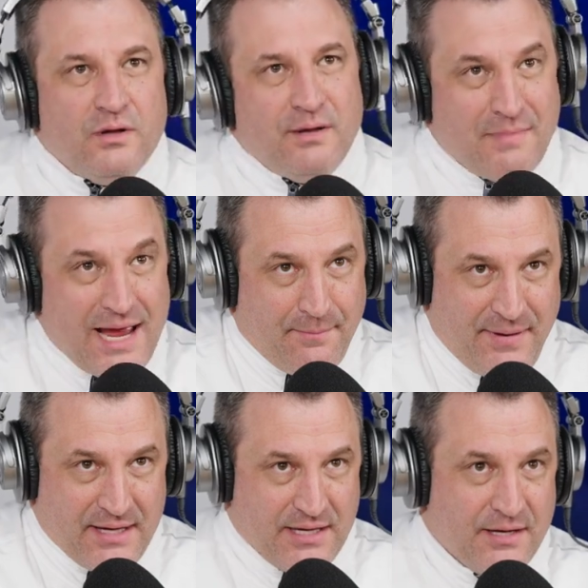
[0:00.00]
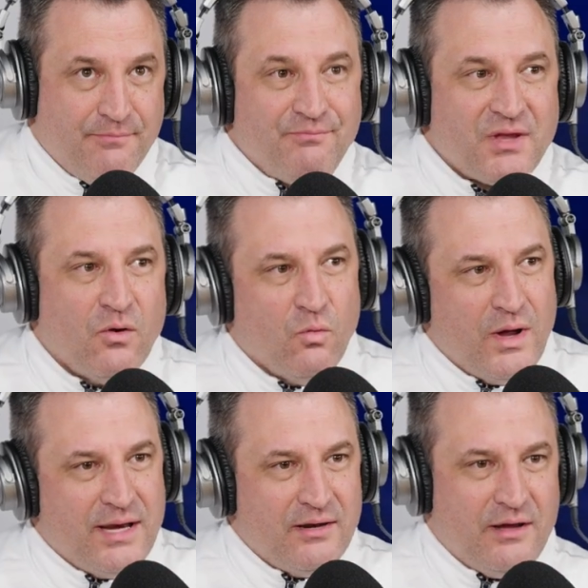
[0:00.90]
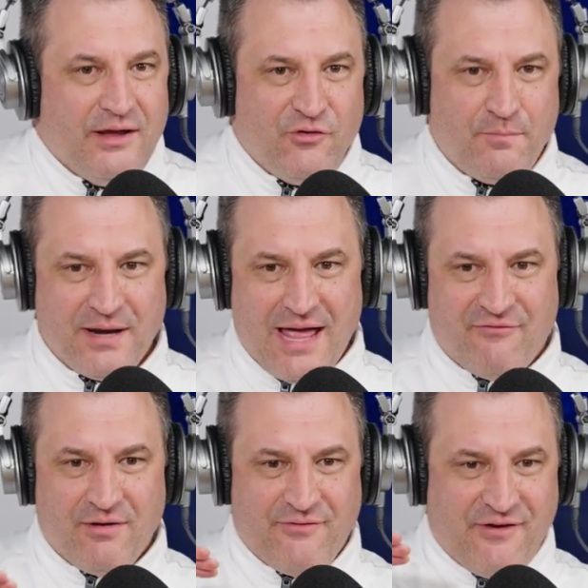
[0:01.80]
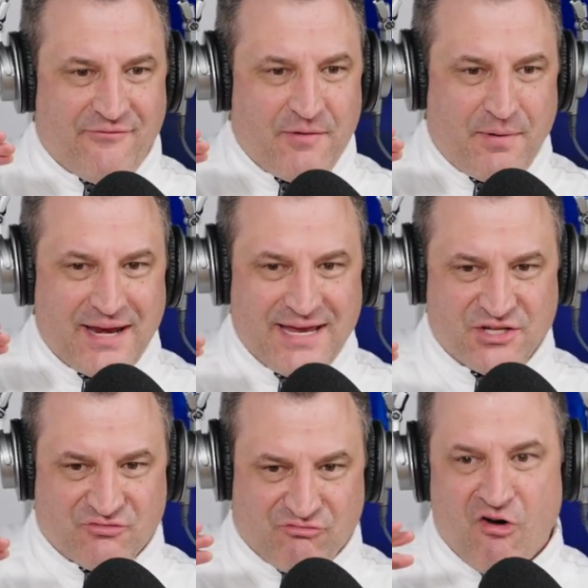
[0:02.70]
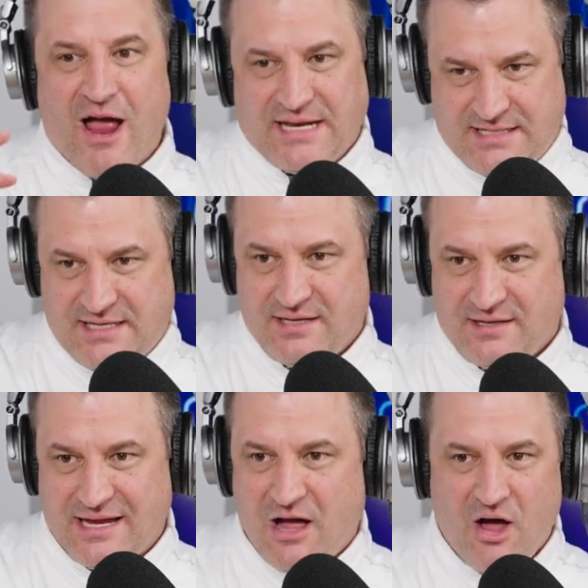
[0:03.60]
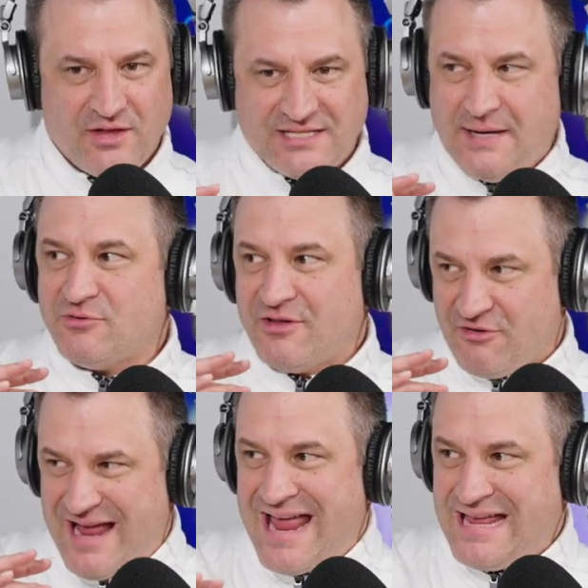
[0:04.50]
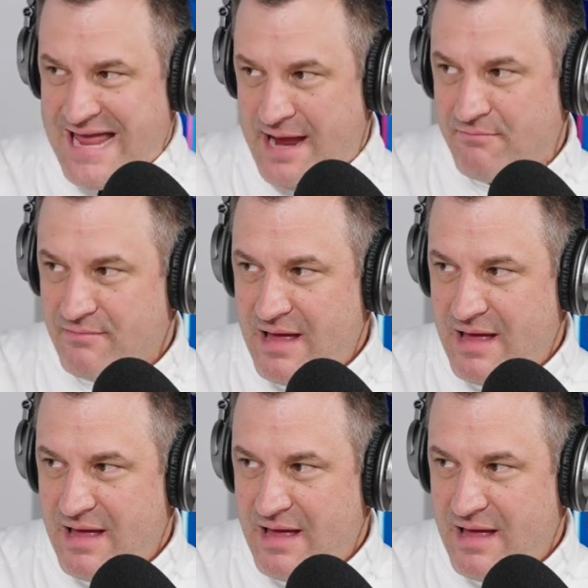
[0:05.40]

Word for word: In my opinion, if everybody is right, like all the teams are on their A game,